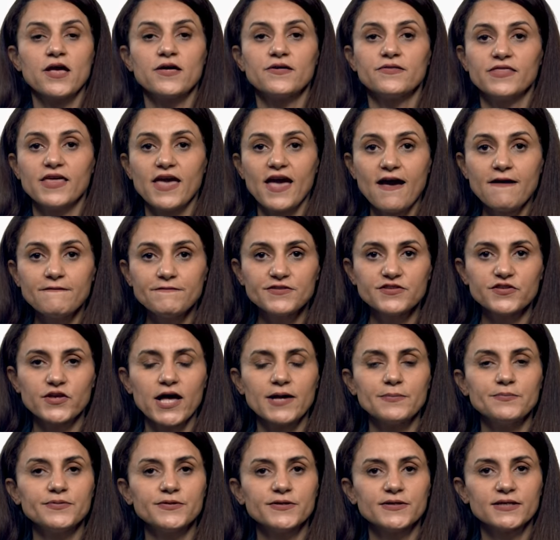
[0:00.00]
The
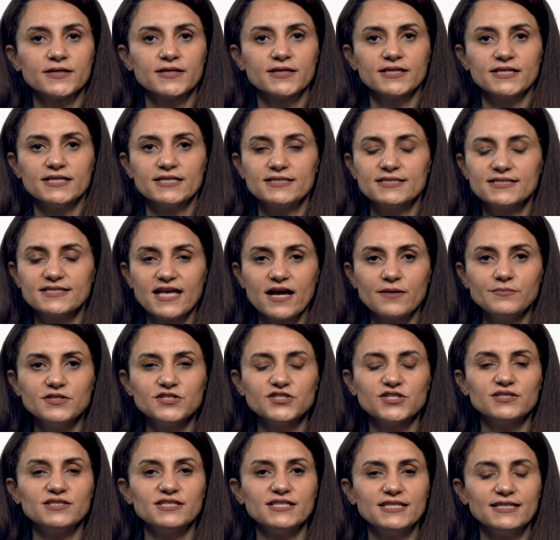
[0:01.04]
FSAP,
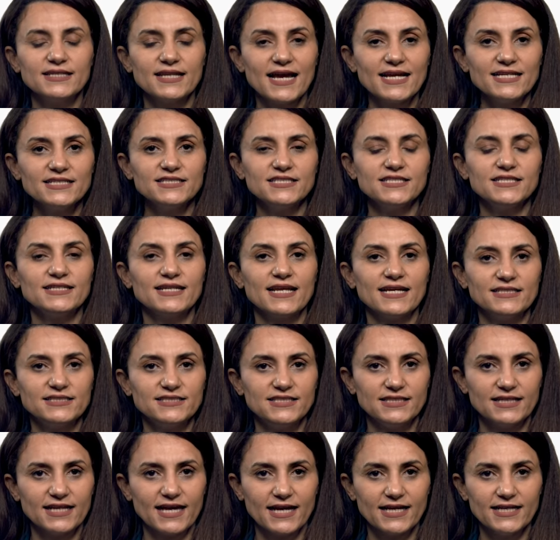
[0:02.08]
established in
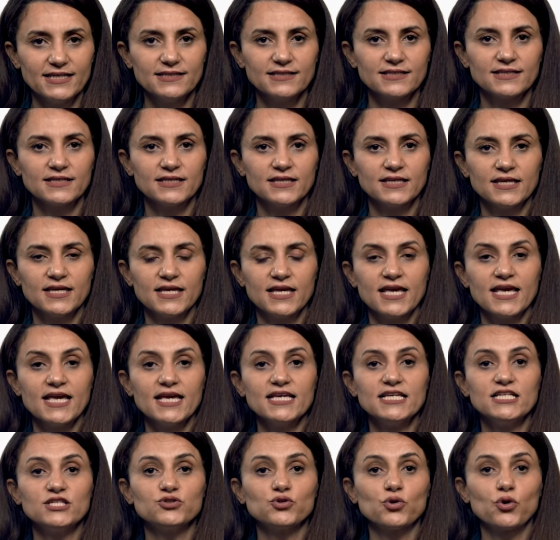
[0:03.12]
1999,
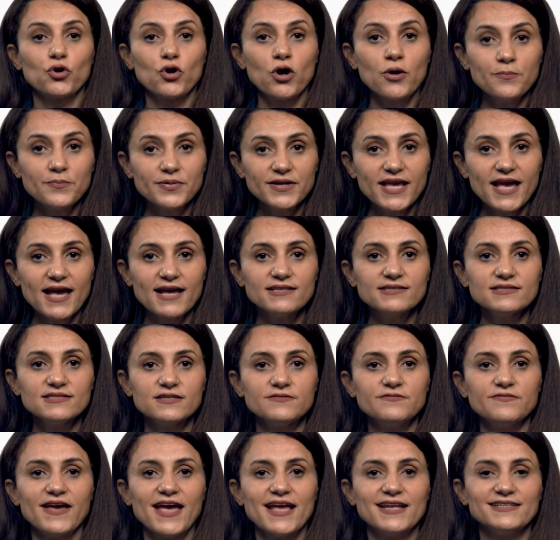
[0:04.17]
is a
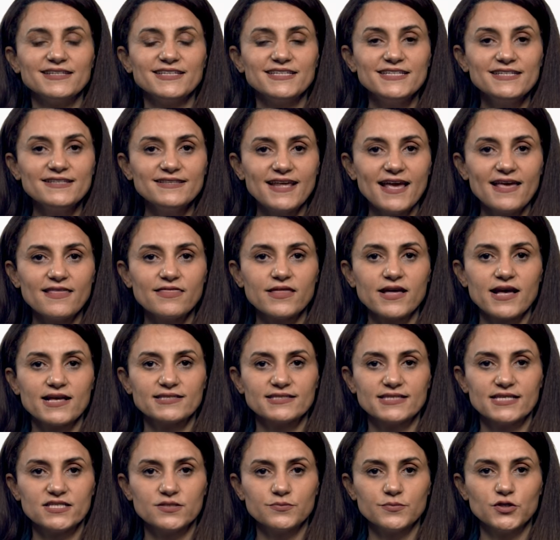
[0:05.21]
comprehensive and in-depth
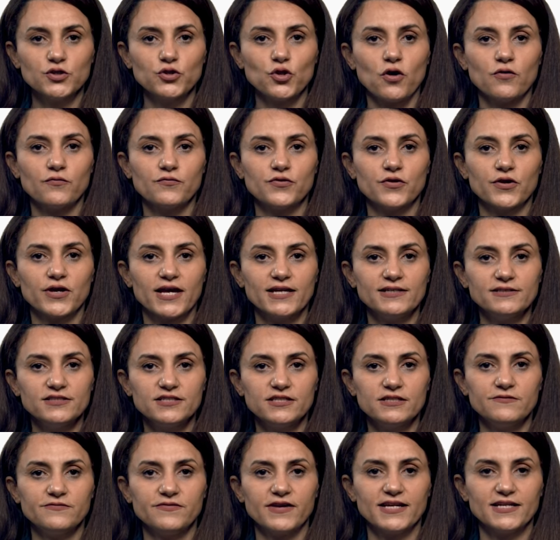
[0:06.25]
assessment of the
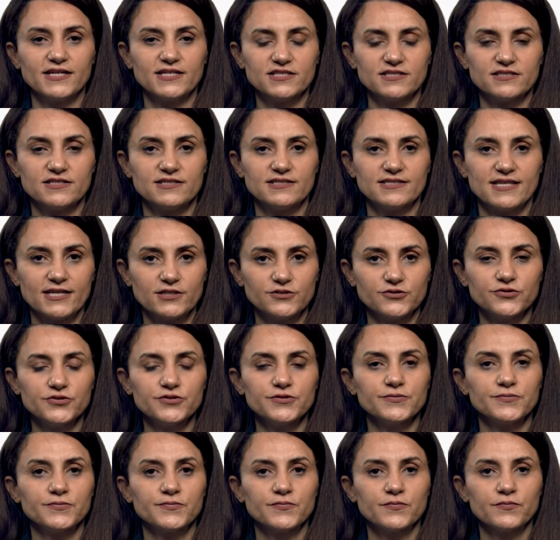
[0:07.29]
country financial sector
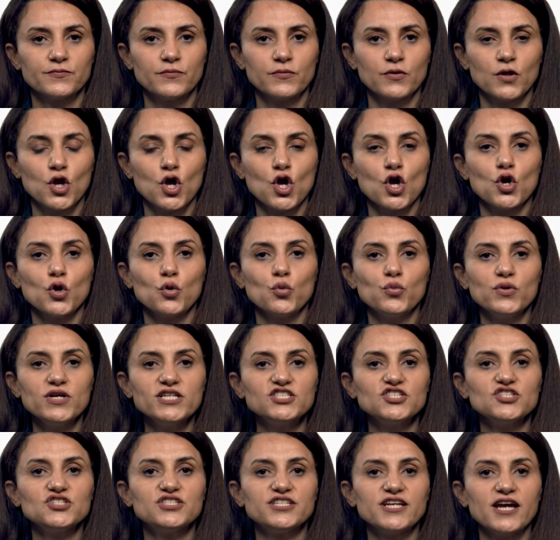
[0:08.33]

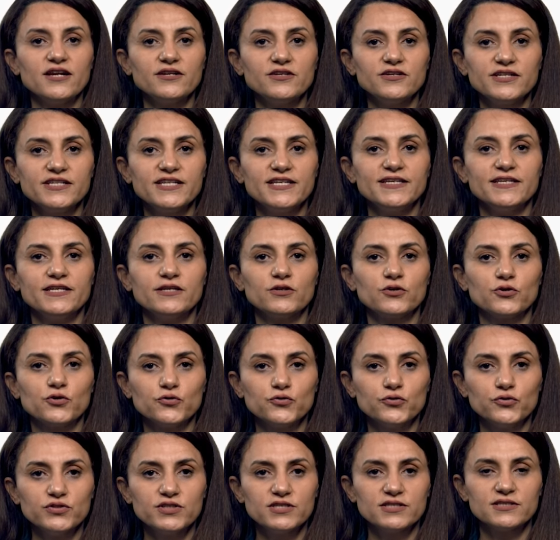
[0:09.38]
which generally
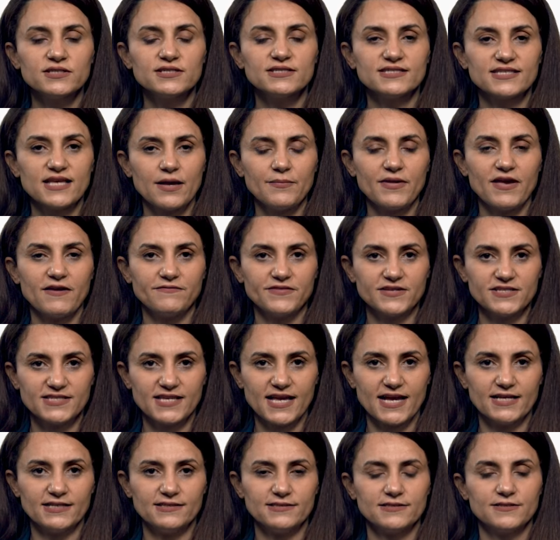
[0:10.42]
includes some
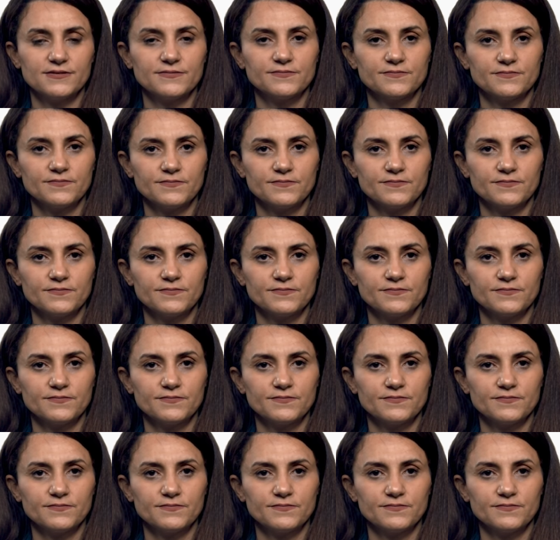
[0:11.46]
FSIs.